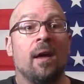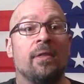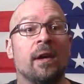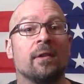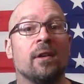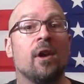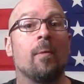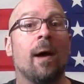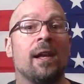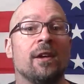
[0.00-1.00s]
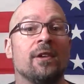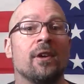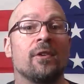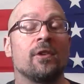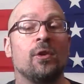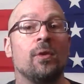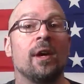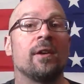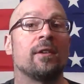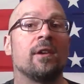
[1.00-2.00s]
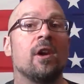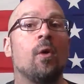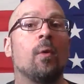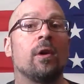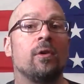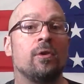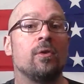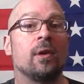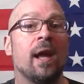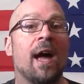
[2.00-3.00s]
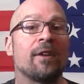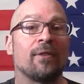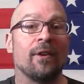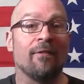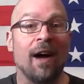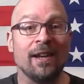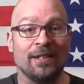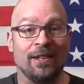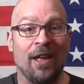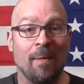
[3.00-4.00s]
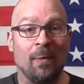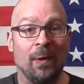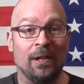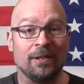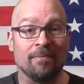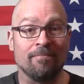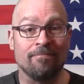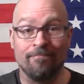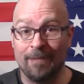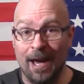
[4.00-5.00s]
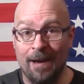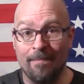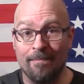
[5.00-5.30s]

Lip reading: There's nobody to turn to. There is no one who you can ask for advice at that point. Okay?